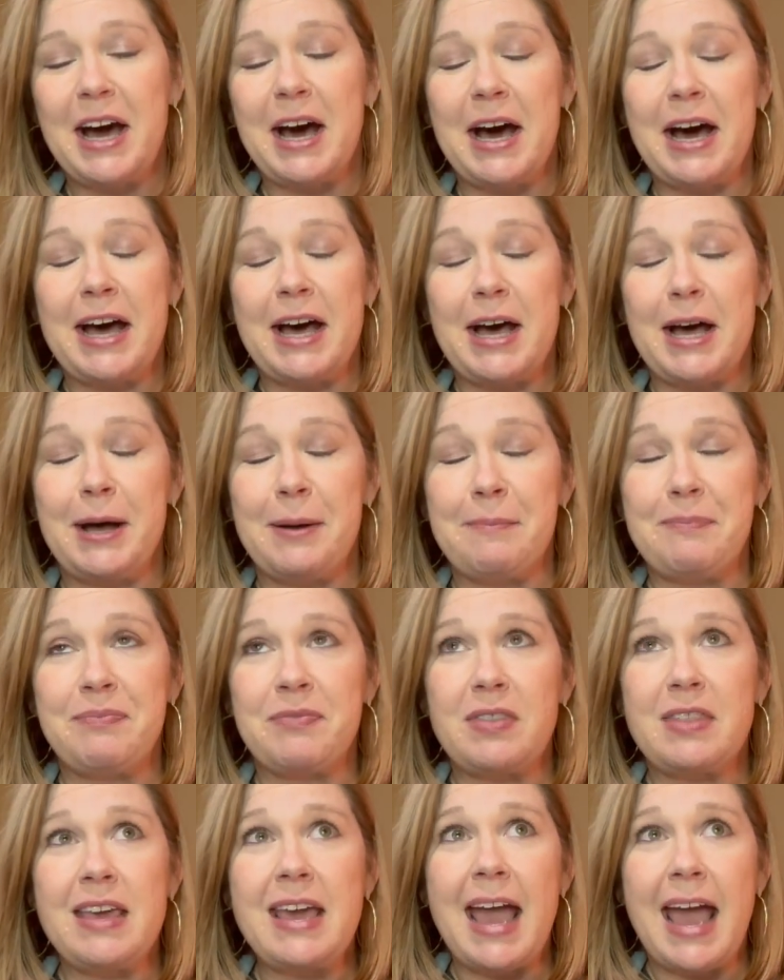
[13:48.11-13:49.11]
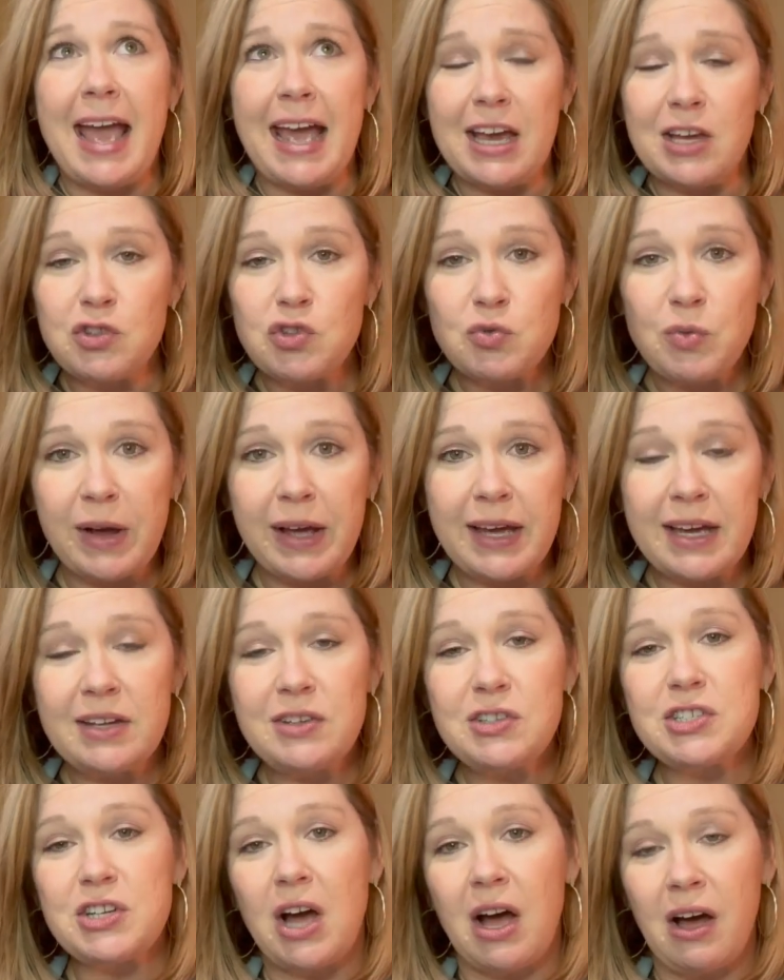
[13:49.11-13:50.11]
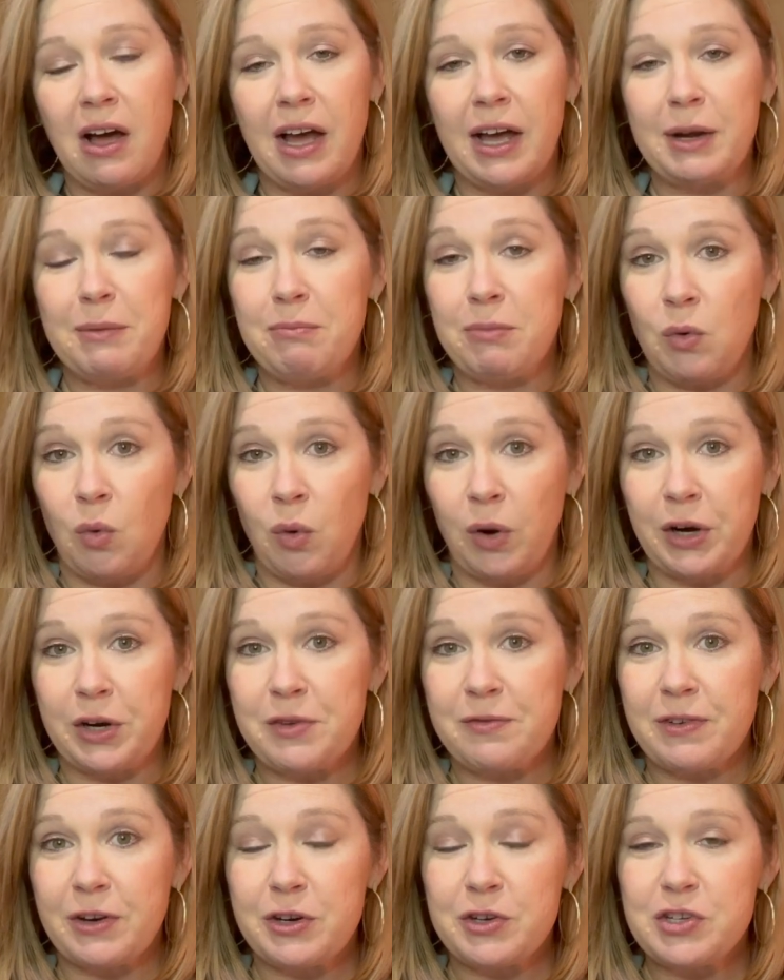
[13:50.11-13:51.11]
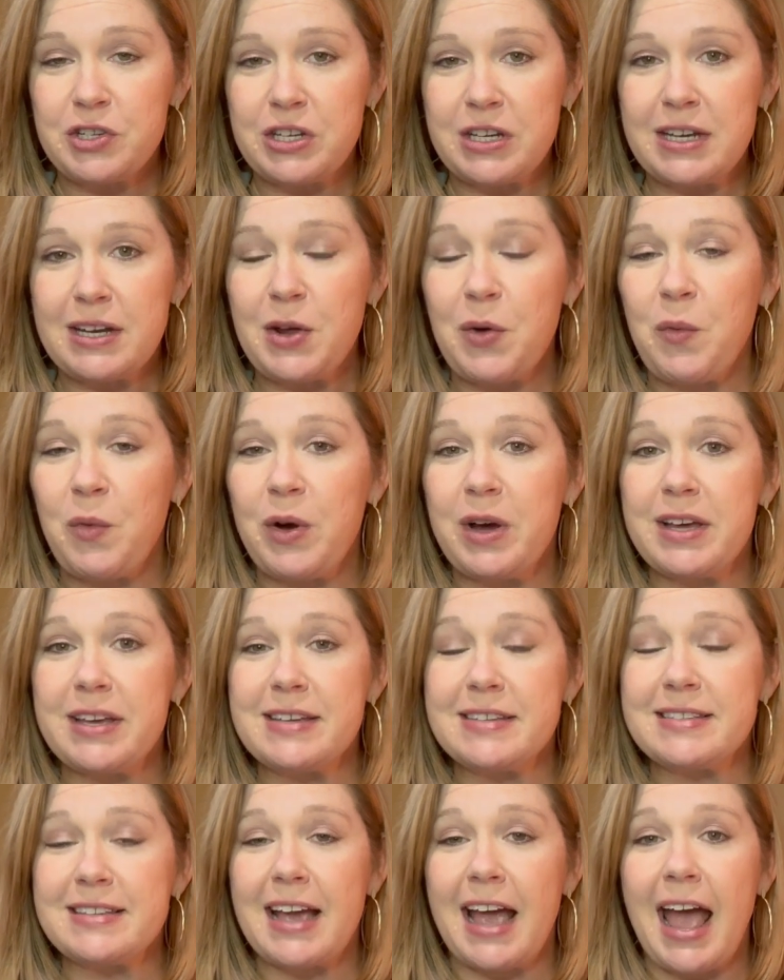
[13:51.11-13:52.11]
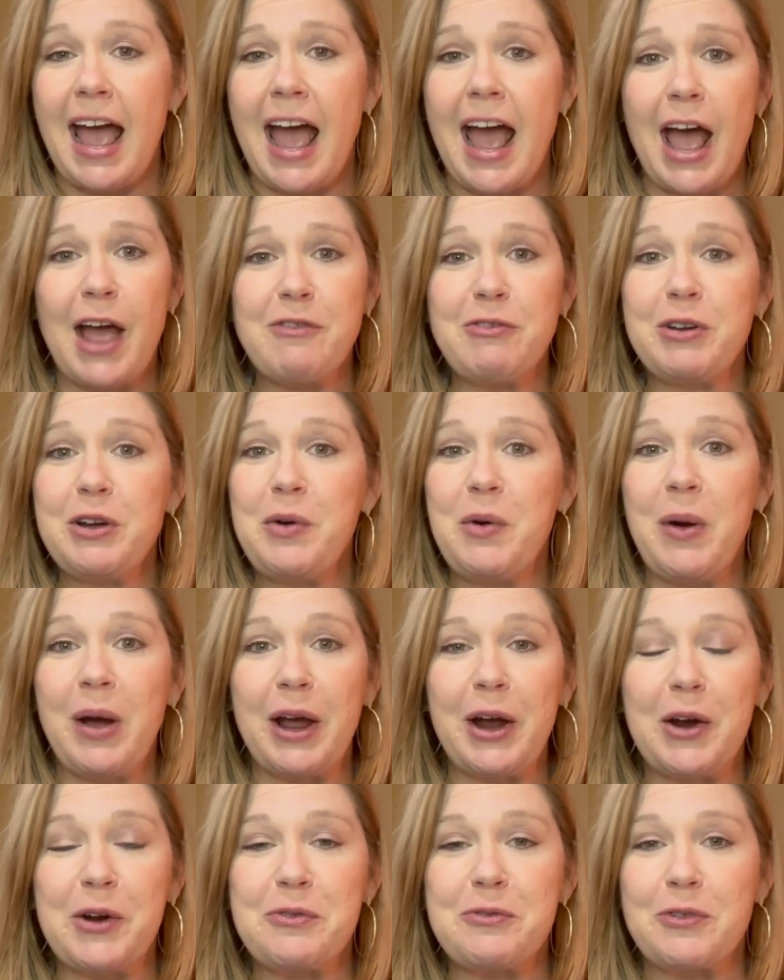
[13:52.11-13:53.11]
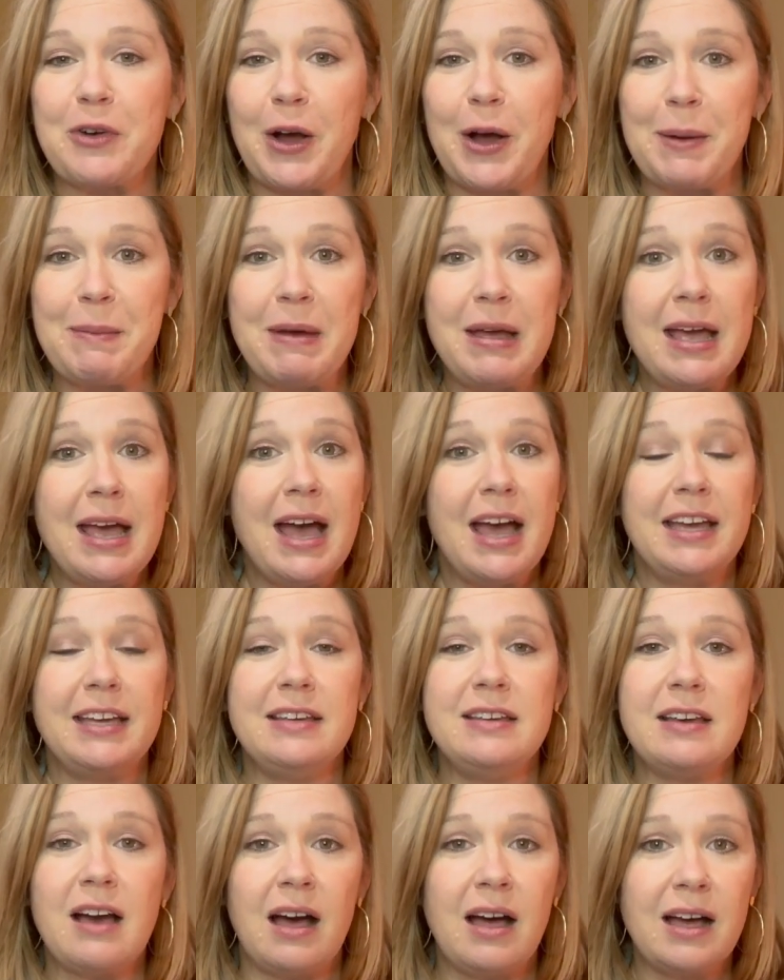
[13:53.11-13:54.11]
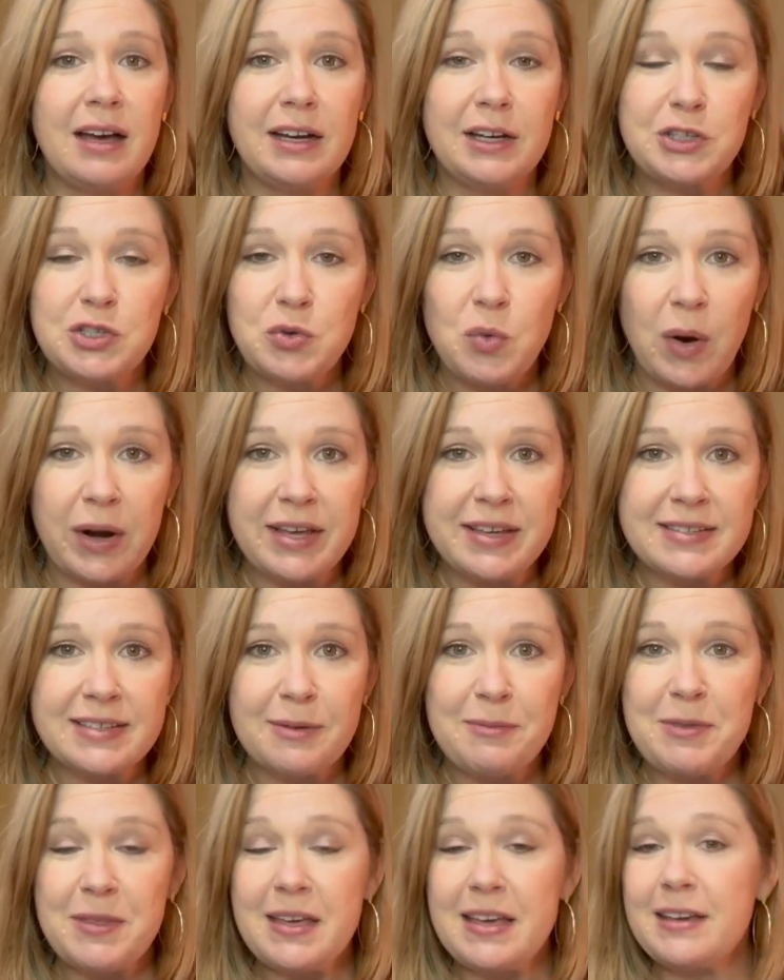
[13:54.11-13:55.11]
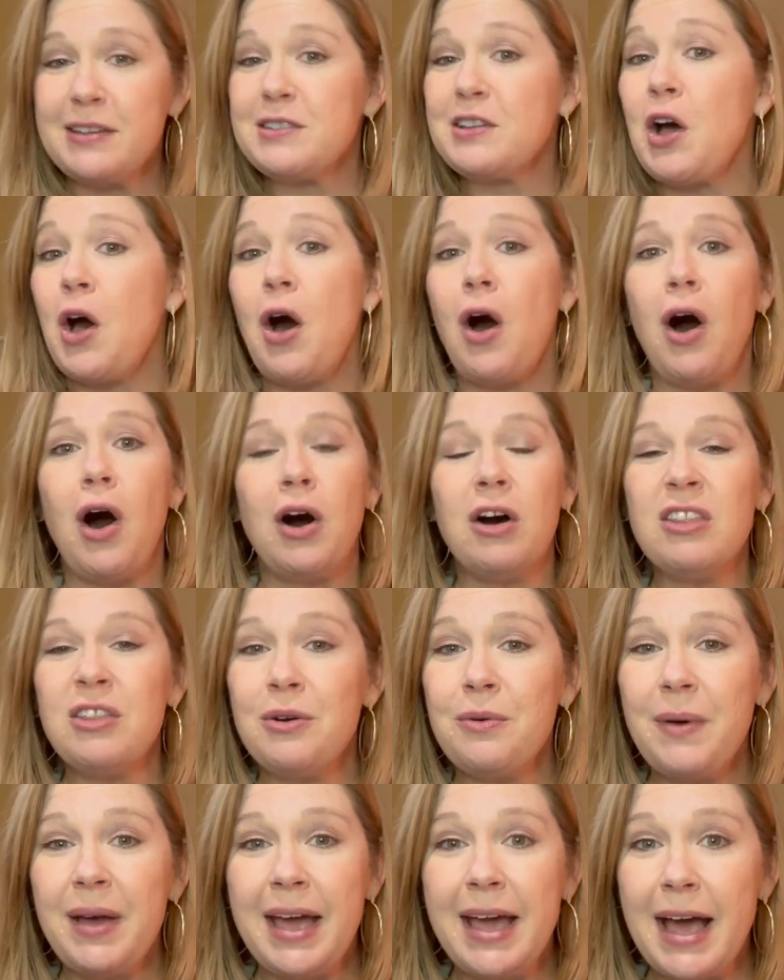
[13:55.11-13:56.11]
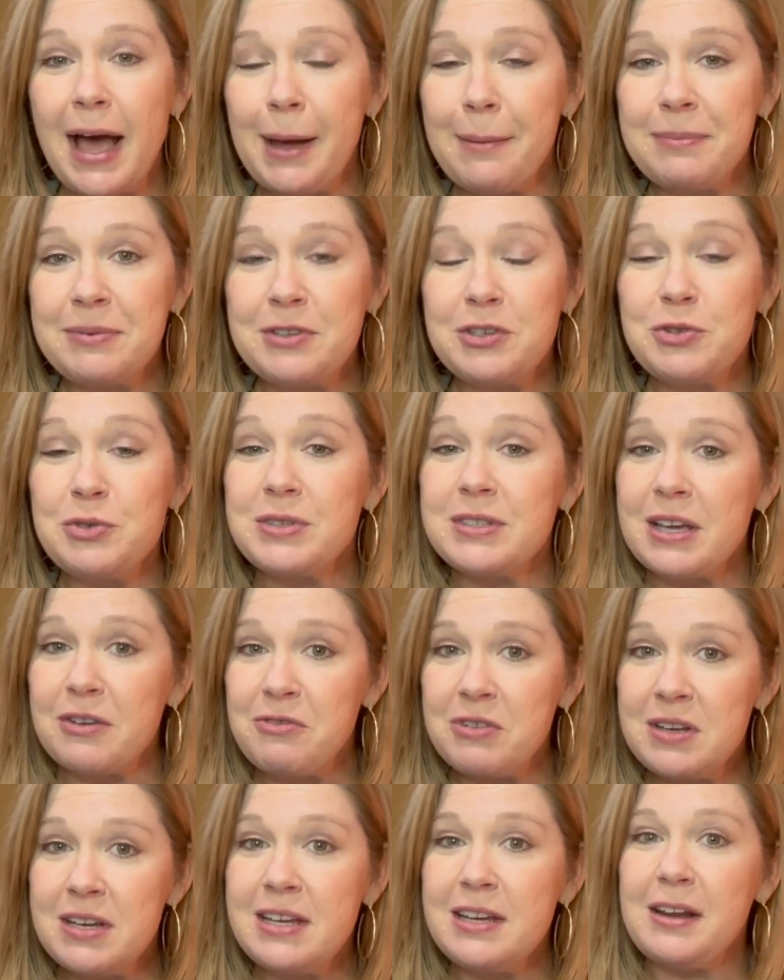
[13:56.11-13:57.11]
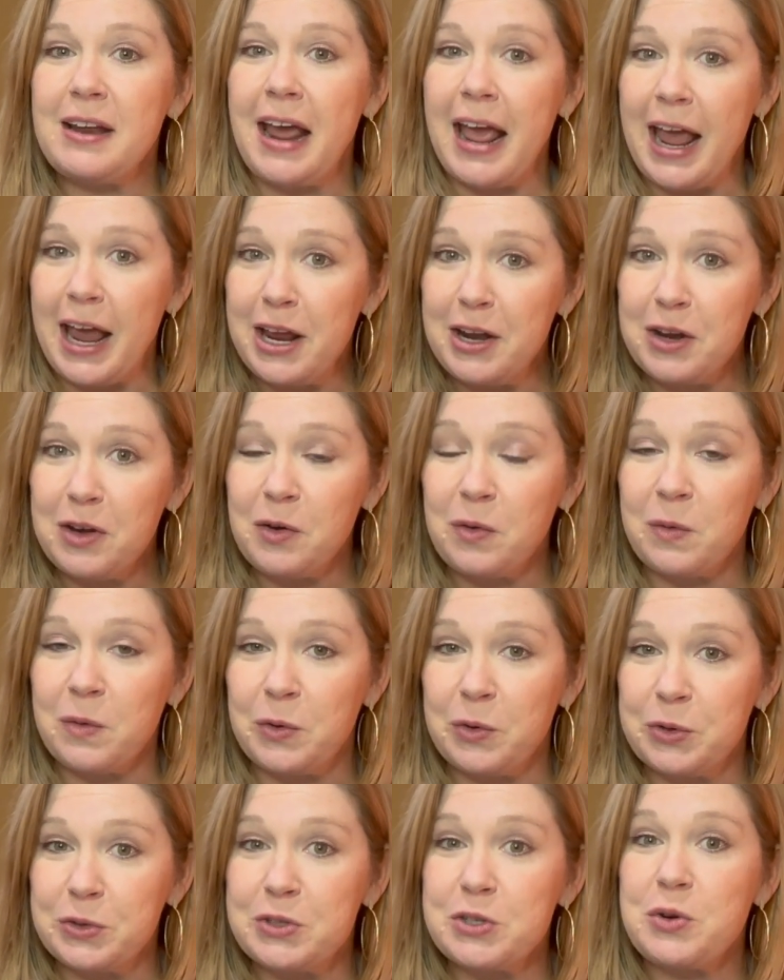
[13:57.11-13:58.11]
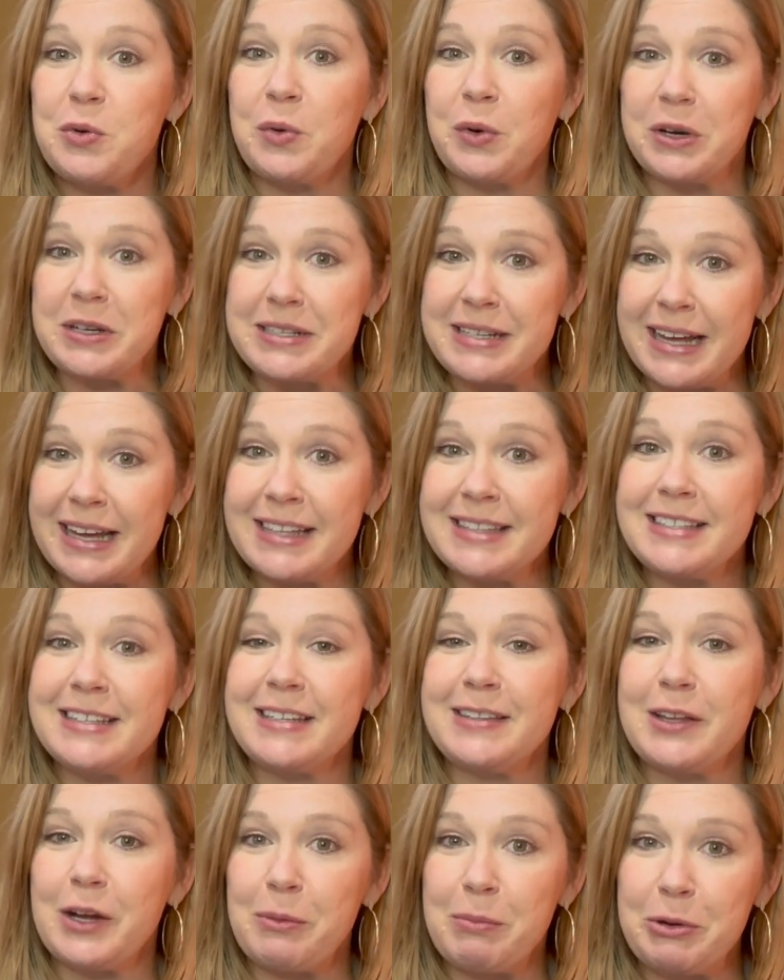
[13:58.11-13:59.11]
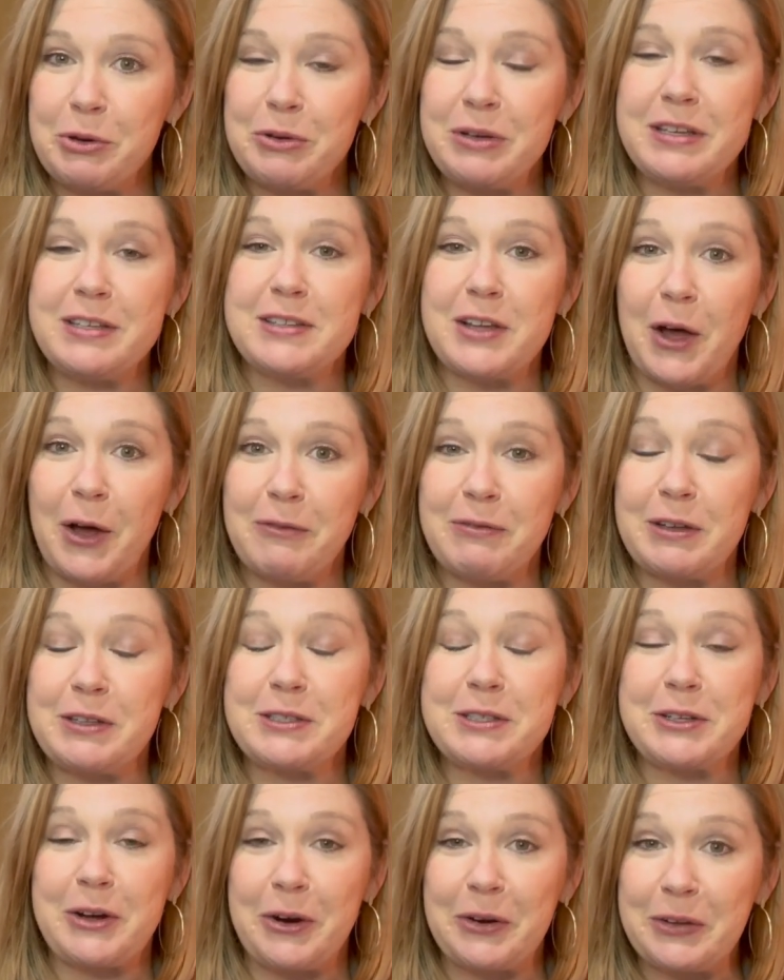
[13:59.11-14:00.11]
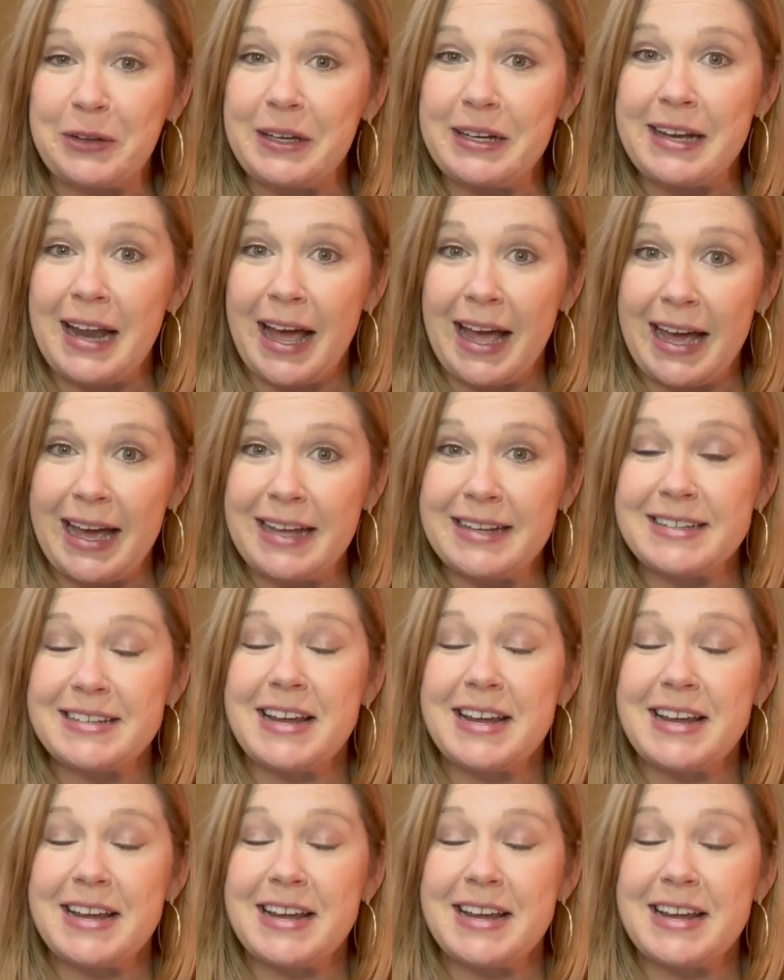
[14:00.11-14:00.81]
The age range on board Virgin was everywhere from young 20-somethings all the way up to 70 and 80-year-olds who were dancing their booties off at Scarlet Night.